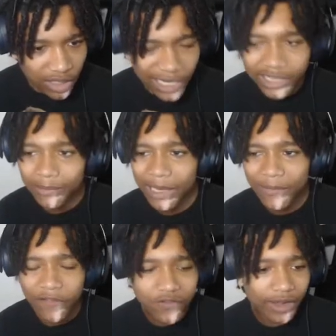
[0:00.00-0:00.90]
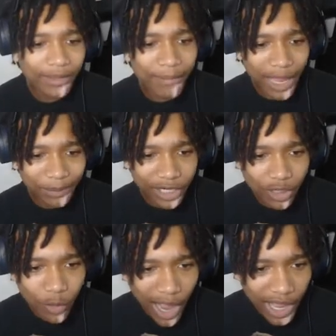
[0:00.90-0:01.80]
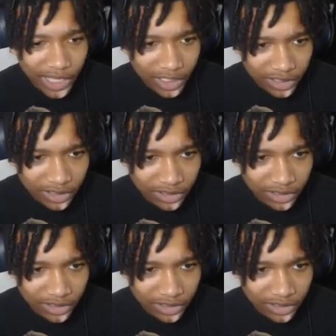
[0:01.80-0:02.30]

I need to make my fucking my player white.